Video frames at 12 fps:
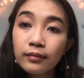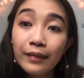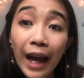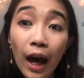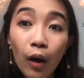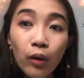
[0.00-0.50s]

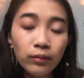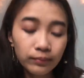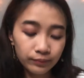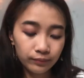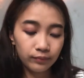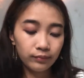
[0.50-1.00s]
Now,
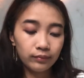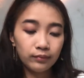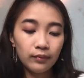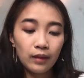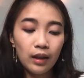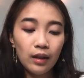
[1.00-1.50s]

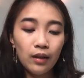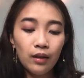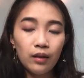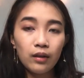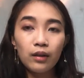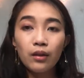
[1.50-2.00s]

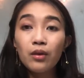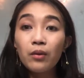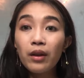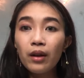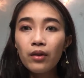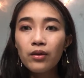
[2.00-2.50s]
I'm gonna do
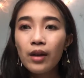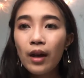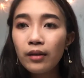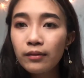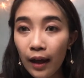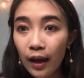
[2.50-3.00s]
the other
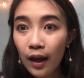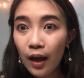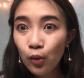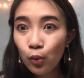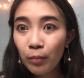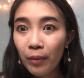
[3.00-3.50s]
side.
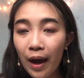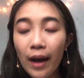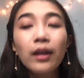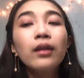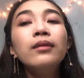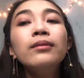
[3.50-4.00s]
And we're
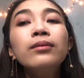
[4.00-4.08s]
back.